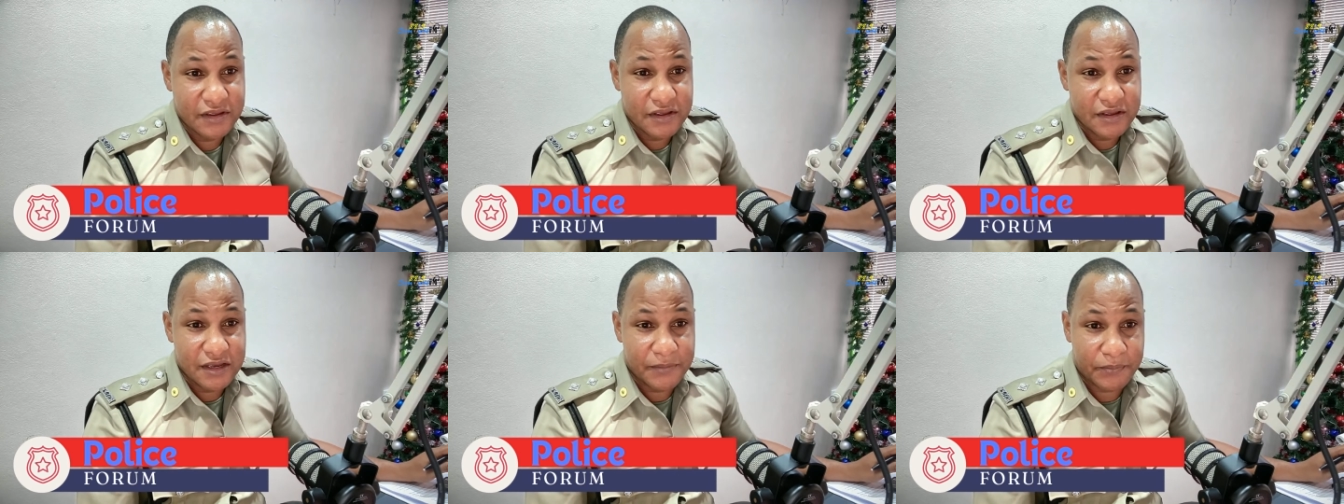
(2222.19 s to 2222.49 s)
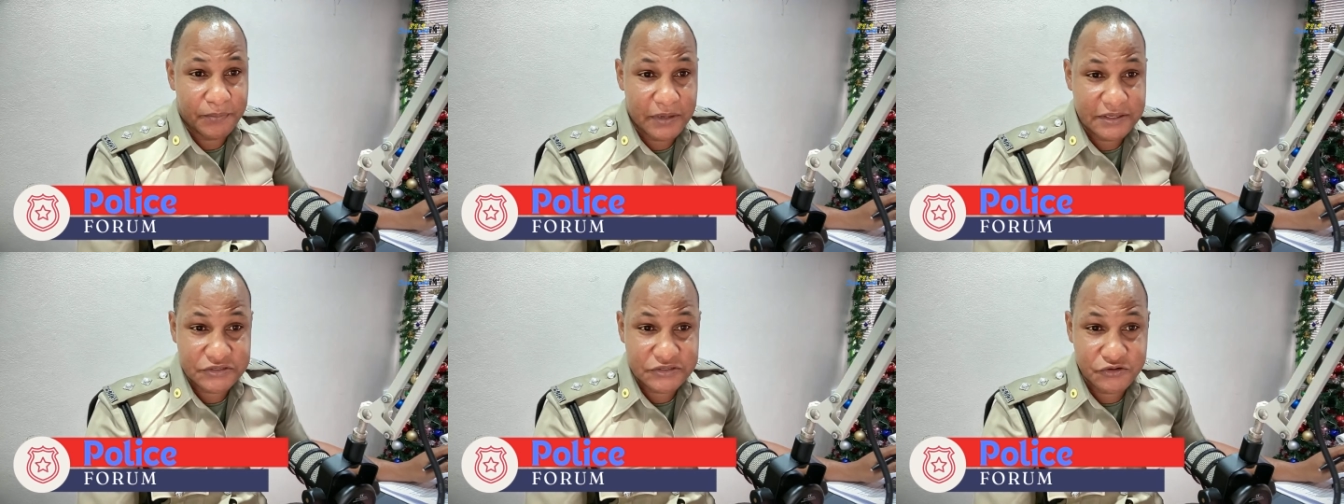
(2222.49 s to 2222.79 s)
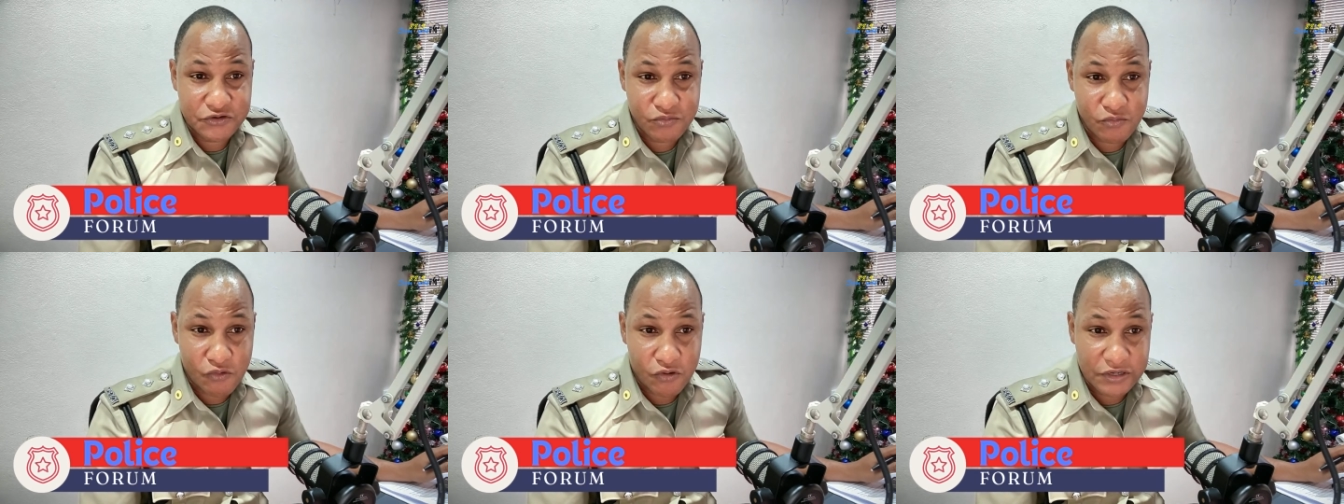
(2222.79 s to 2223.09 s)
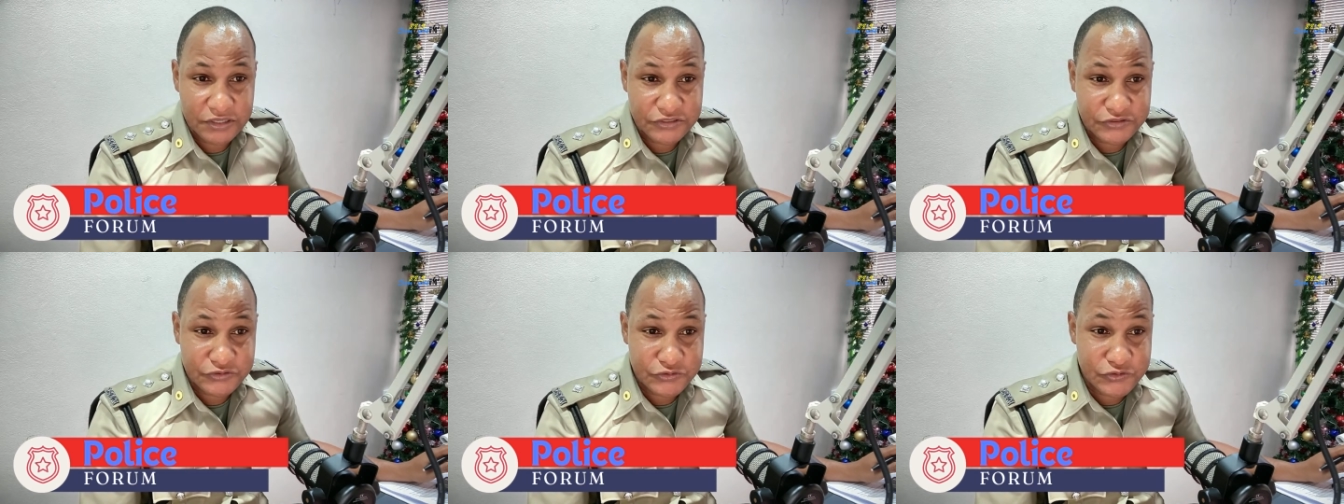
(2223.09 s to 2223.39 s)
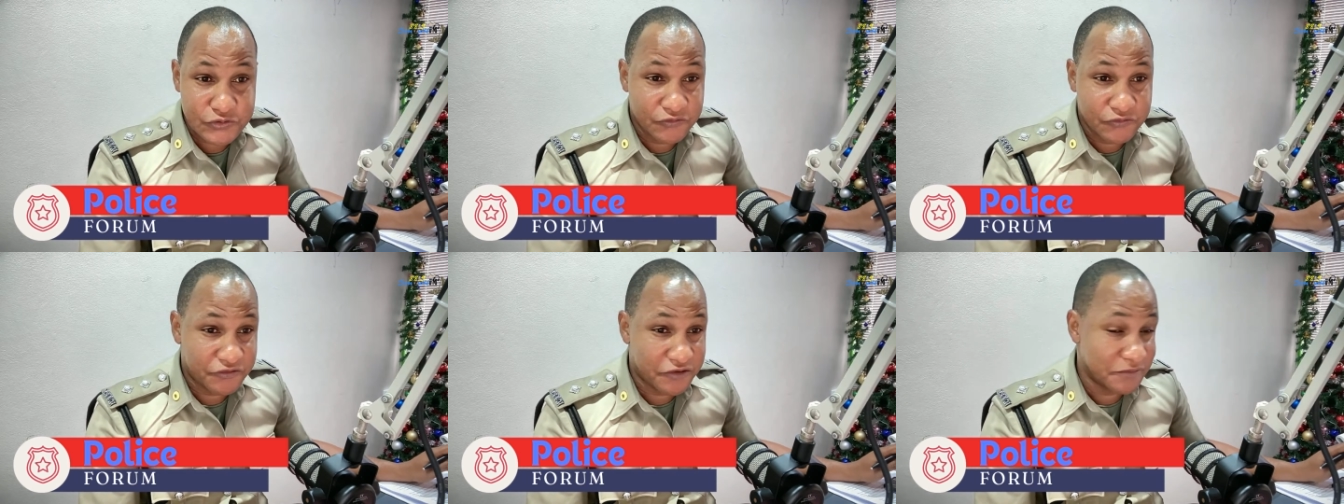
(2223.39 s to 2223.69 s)
A pleasant good morning to
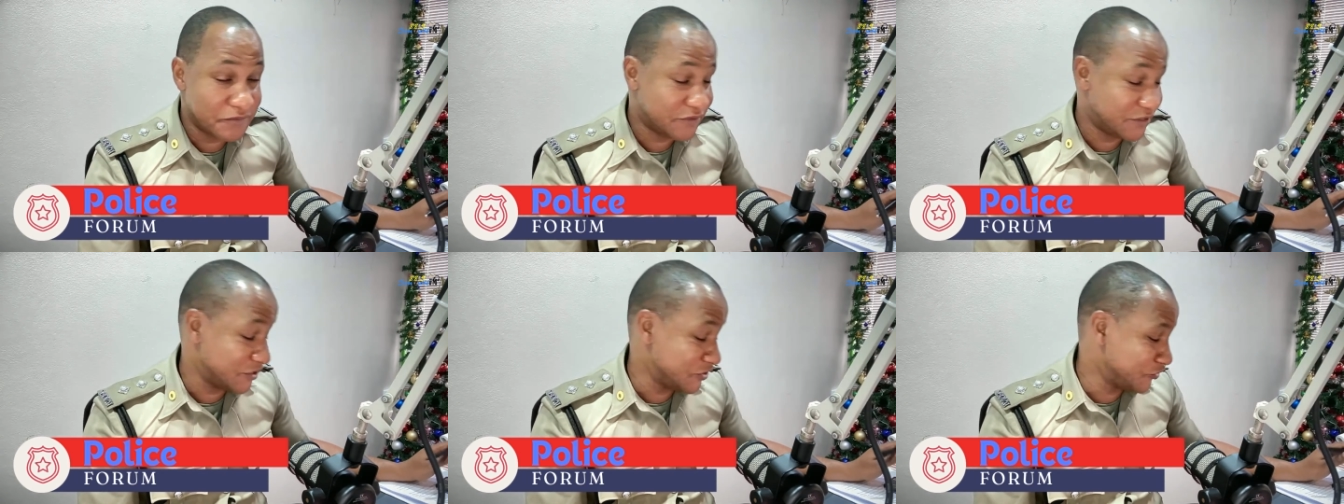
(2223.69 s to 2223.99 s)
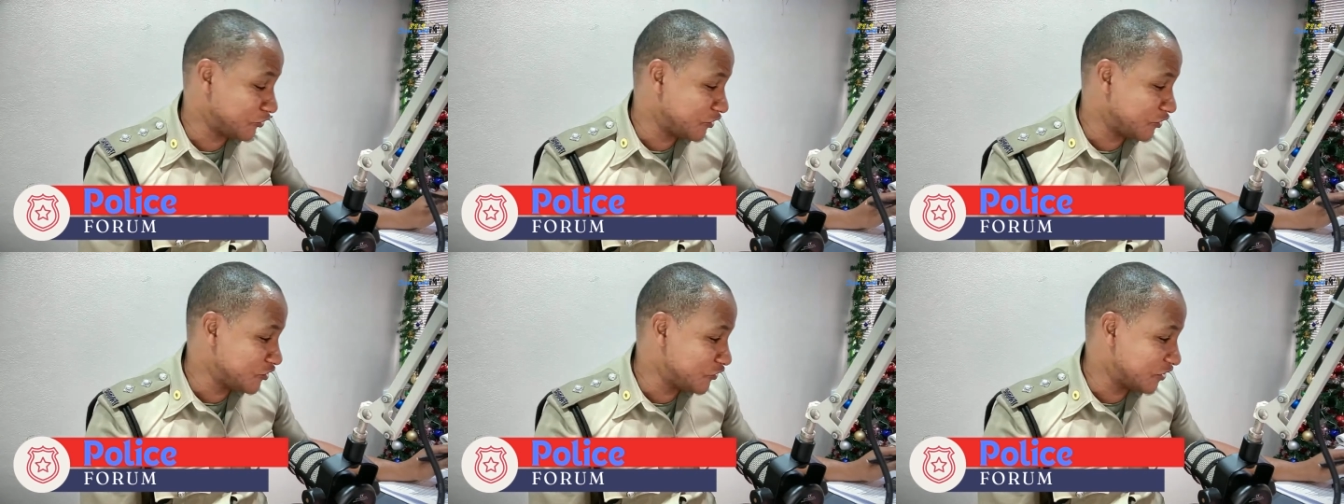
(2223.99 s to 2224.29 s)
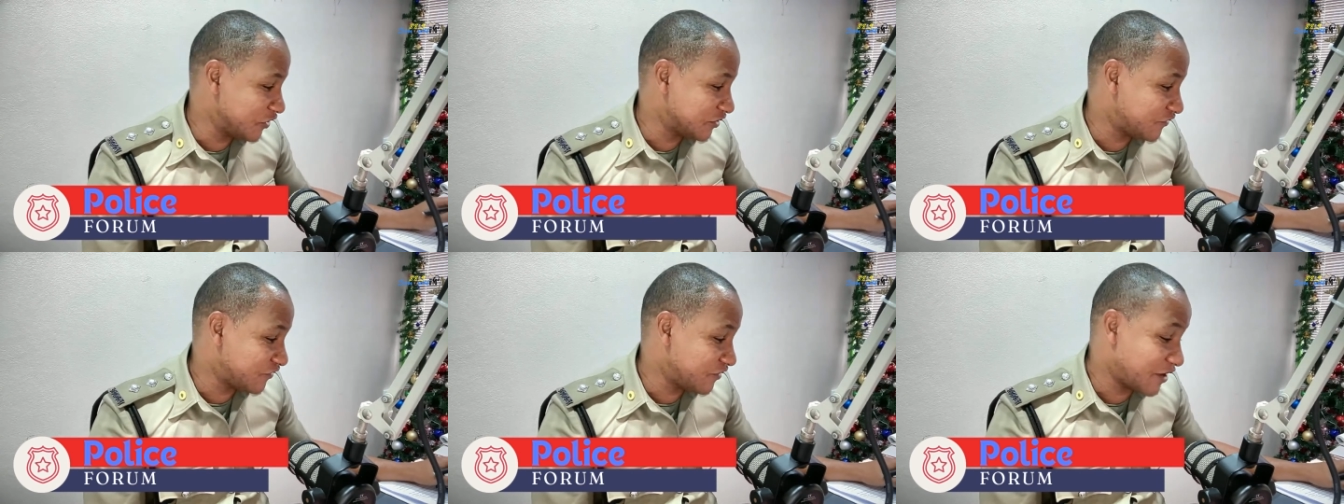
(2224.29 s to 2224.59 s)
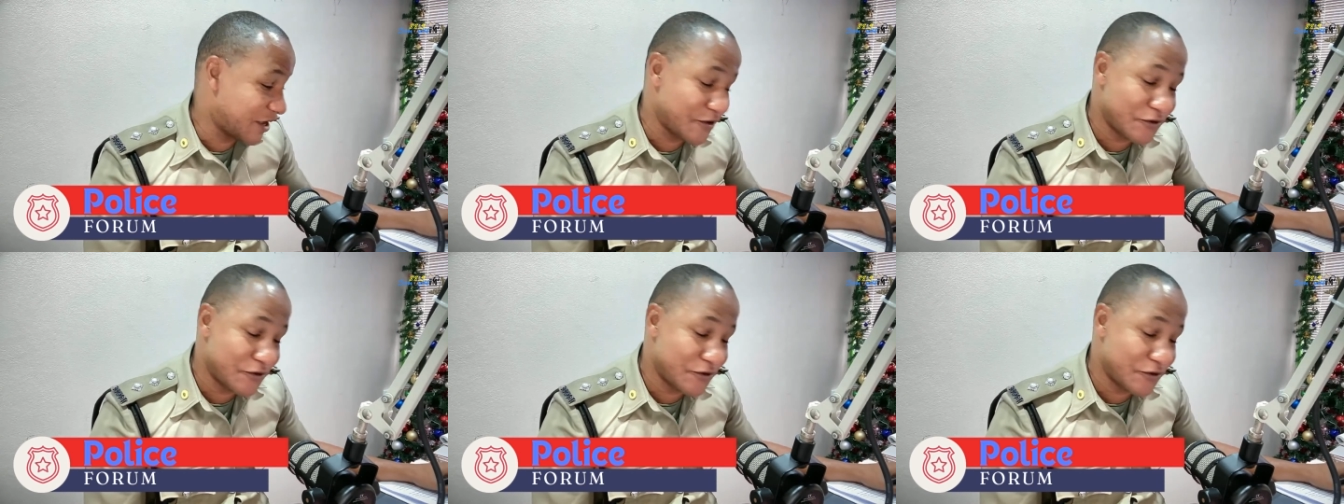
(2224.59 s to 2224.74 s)
you from St. John, USVI.